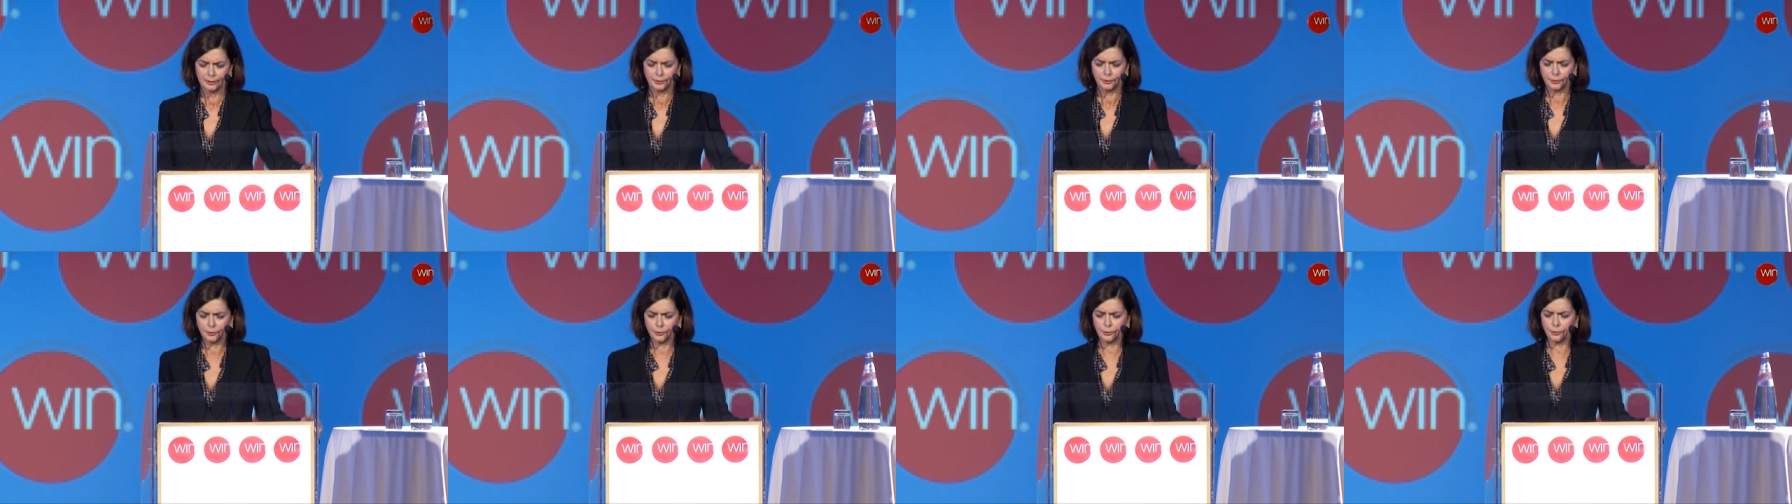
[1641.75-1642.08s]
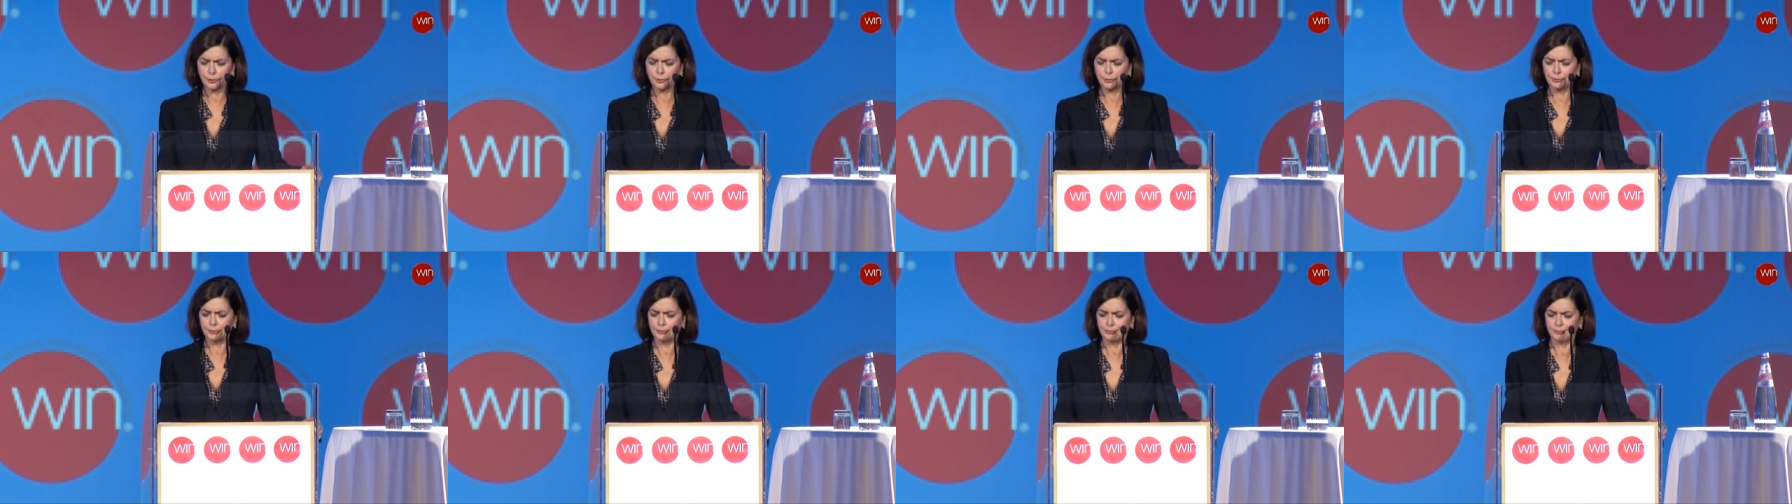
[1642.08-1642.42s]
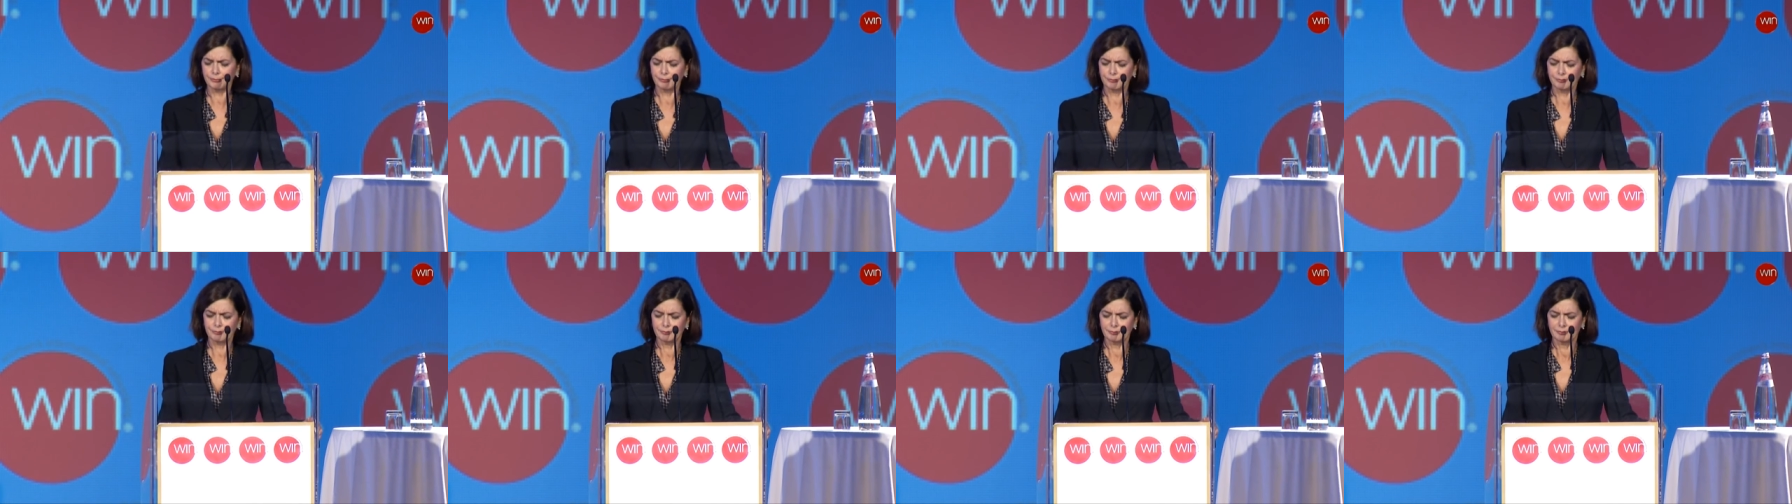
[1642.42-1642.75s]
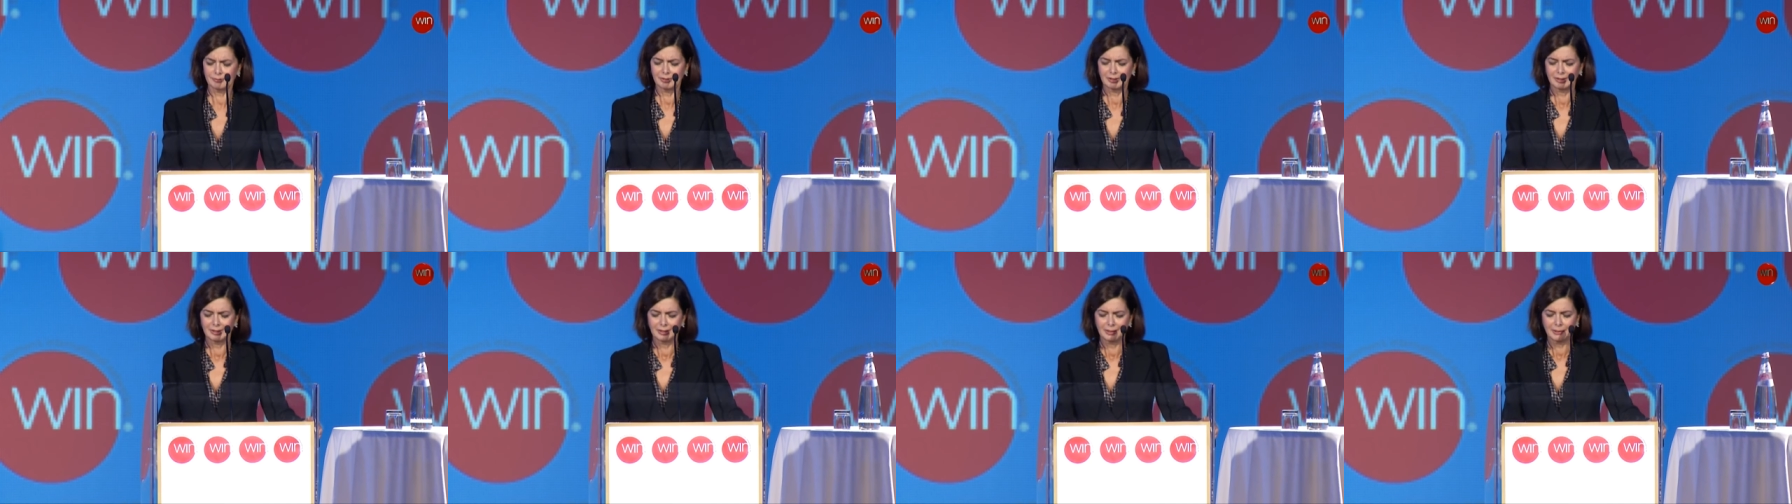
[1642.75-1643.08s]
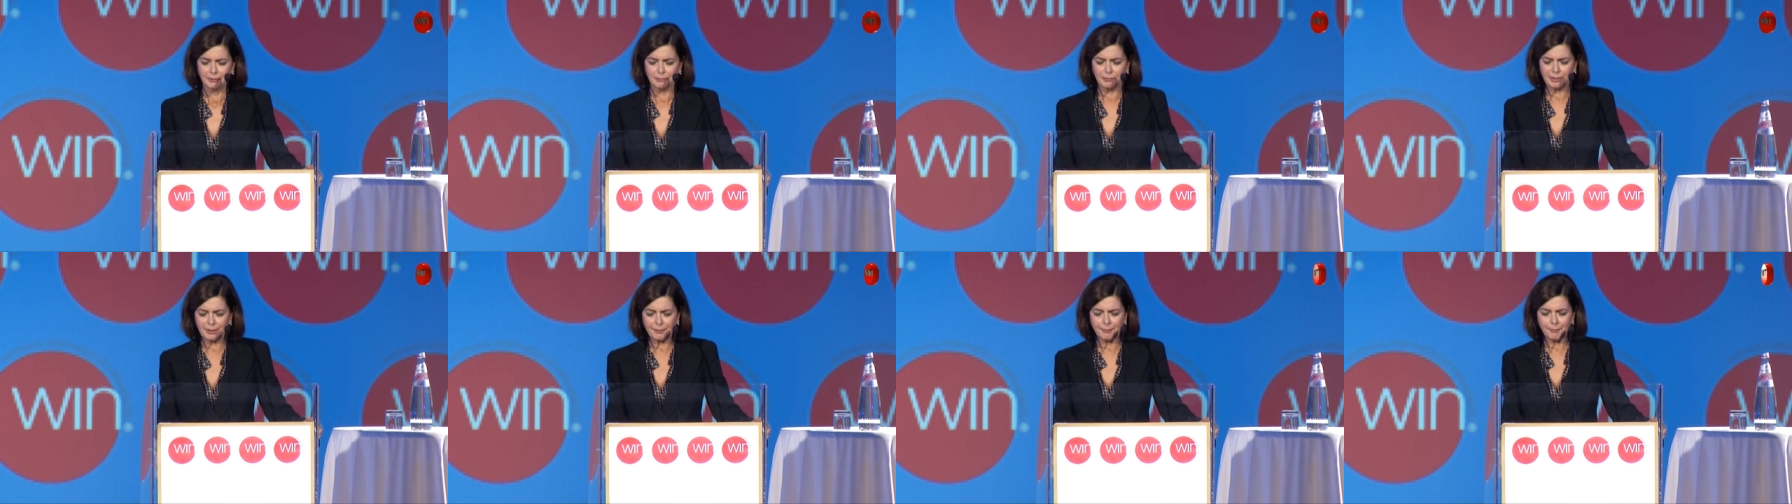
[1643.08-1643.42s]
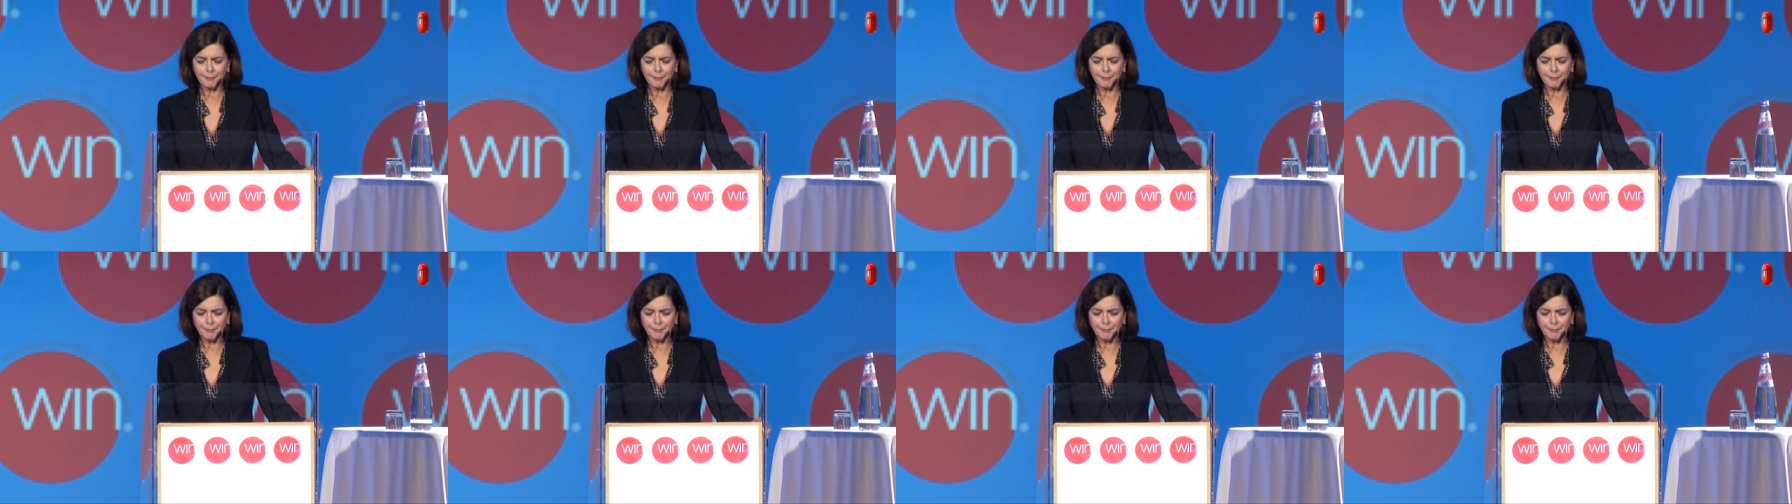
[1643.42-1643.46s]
Or where